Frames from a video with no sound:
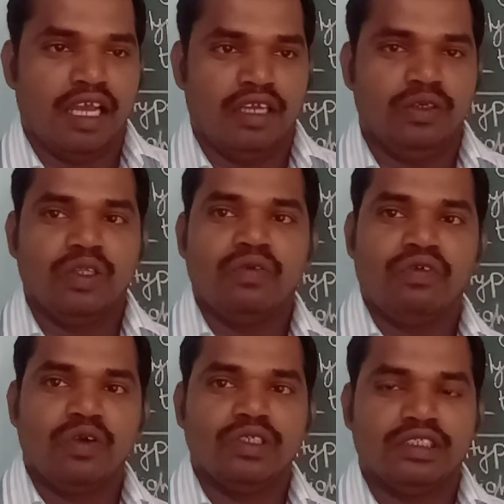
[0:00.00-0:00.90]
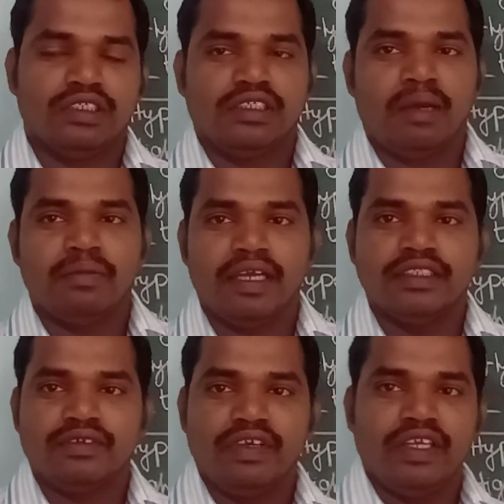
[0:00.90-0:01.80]
to the fruits?
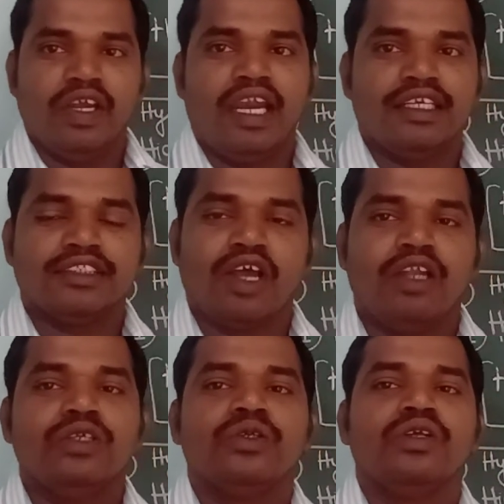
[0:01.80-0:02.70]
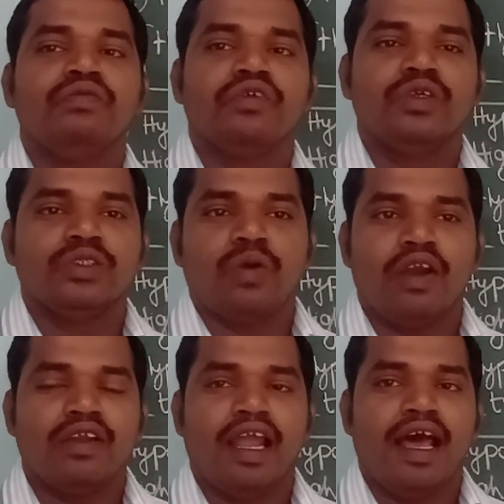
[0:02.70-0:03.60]
Sometimes when you add salt to the fruits, what
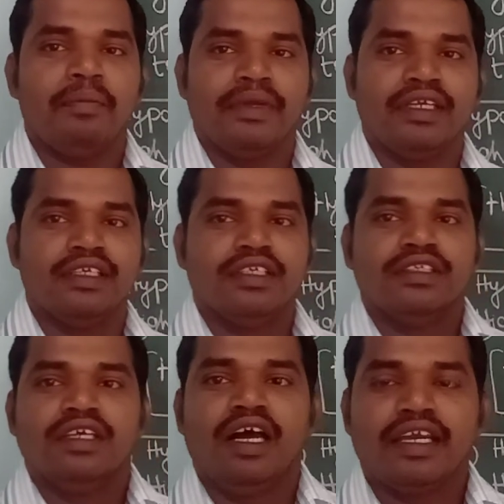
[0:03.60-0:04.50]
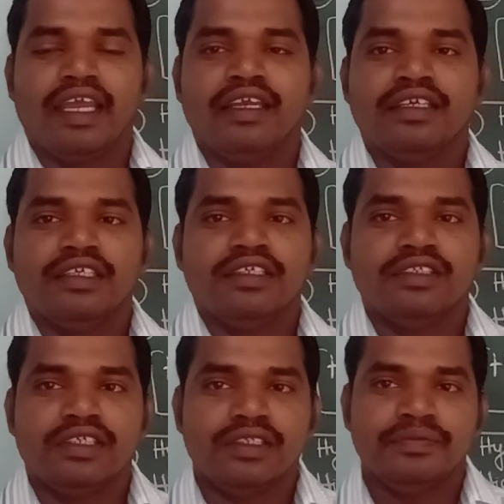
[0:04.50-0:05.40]
will happen? Okay,
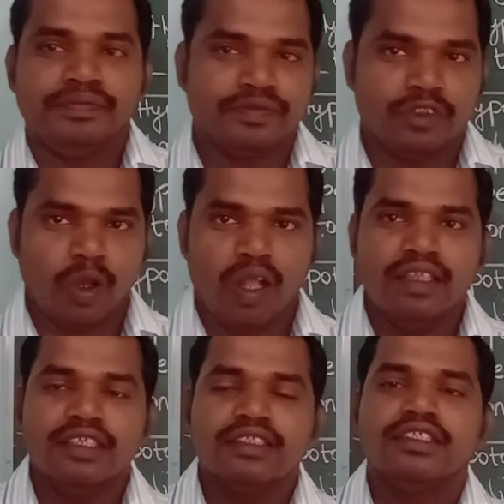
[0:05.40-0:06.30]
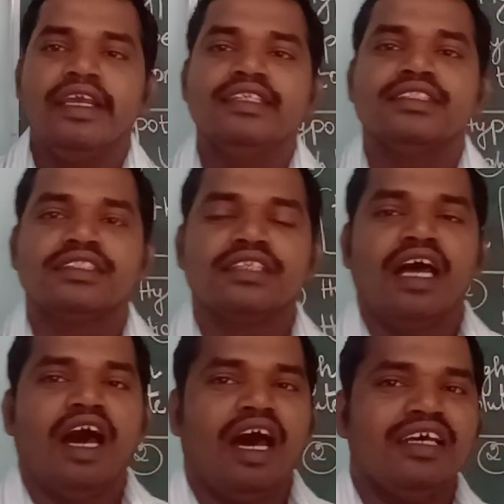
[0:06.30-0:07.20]
so all these things
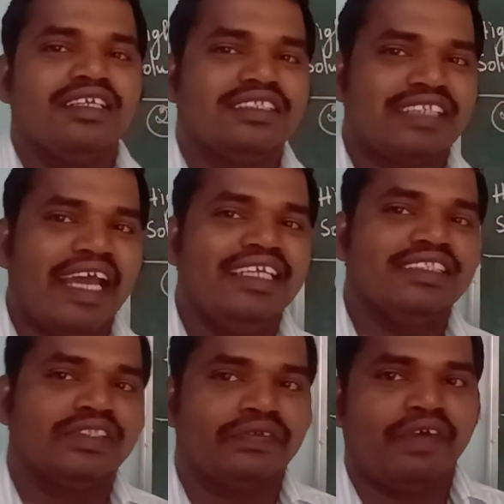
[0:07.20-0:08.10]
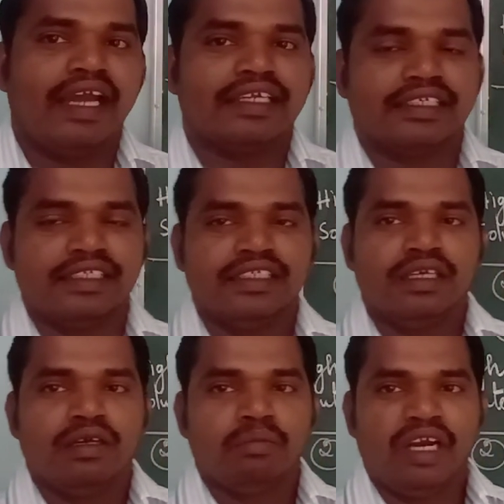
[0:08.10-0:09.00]
are the science fact,
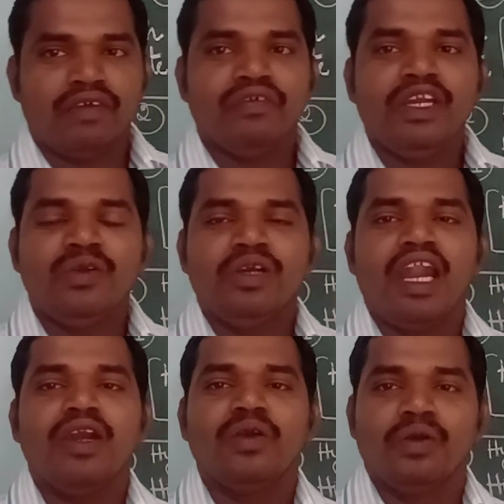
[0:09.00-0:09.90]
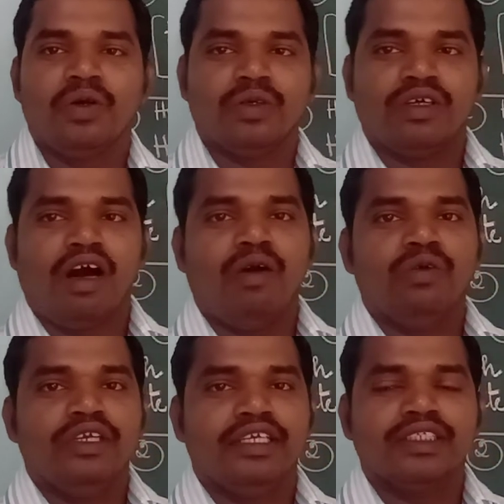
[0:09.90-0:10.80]
but we do not know how
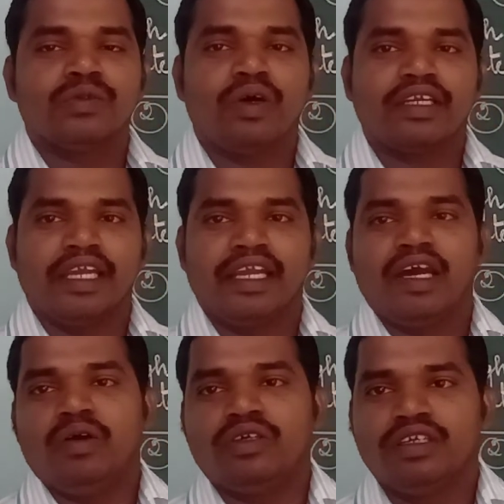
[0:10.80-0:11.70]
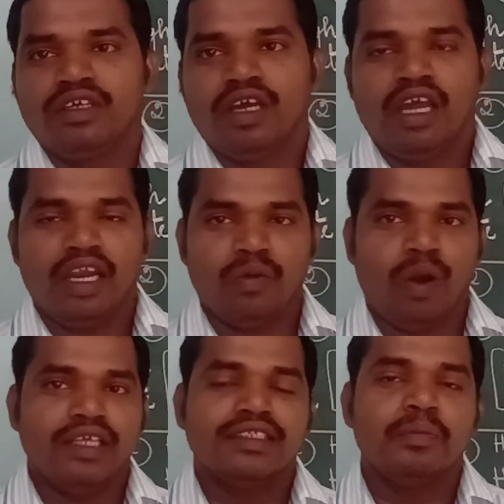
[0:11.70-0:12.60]
it is working out and
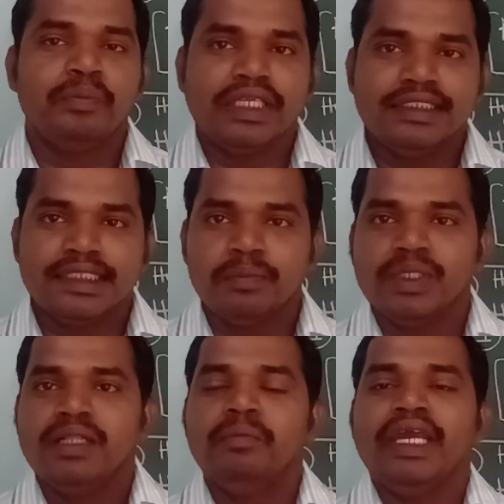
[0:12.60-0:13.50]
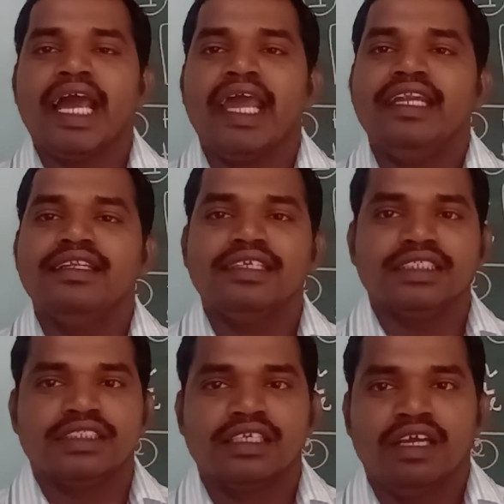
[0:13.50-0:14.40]
what is the principle behind
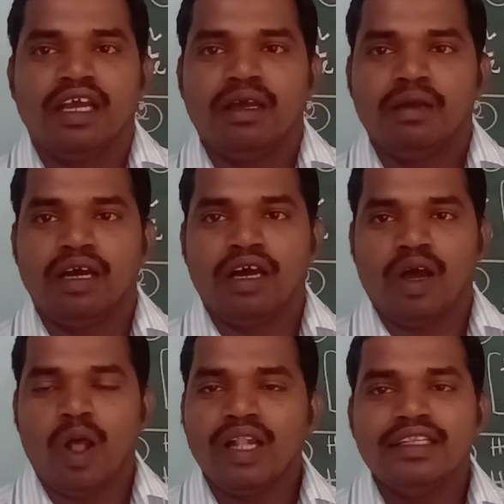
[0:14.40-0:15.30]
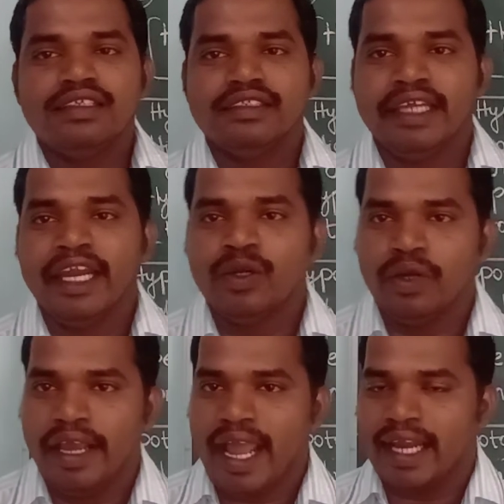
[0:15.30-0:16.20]
this all
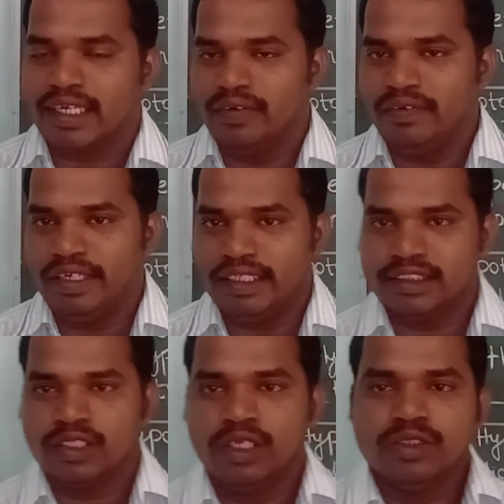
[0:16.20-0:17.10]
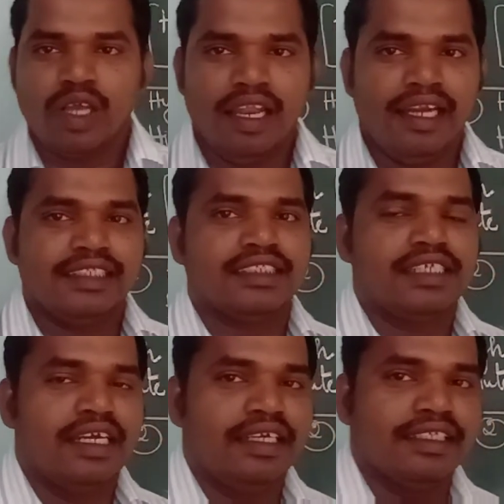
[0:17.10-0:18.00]
day-to-day activities. So let's
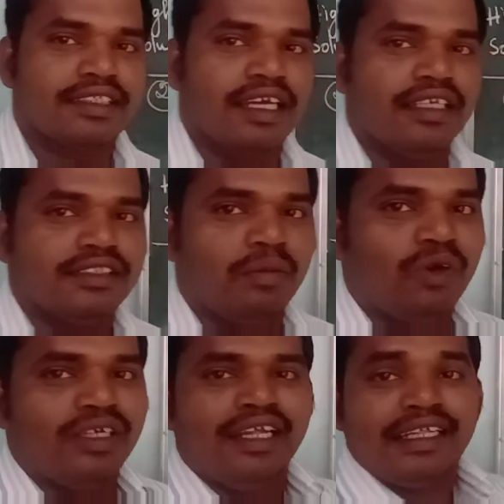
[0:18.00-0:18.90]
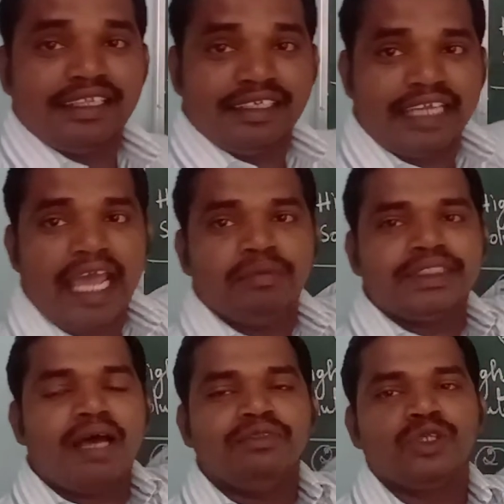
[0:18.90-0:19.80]
discuss about the types
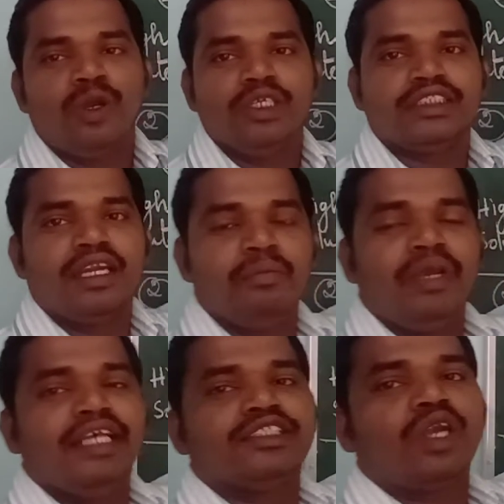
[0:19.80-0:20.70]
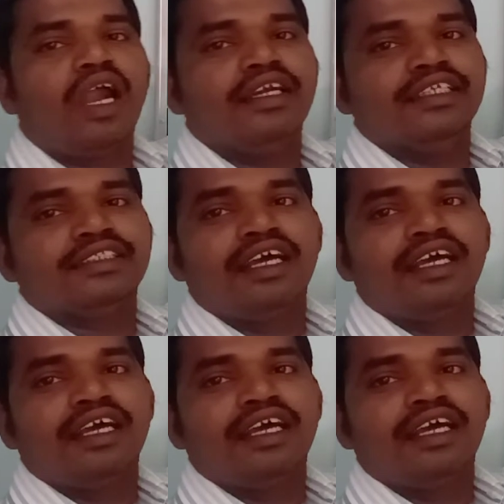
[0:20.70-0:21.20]
of solution based on its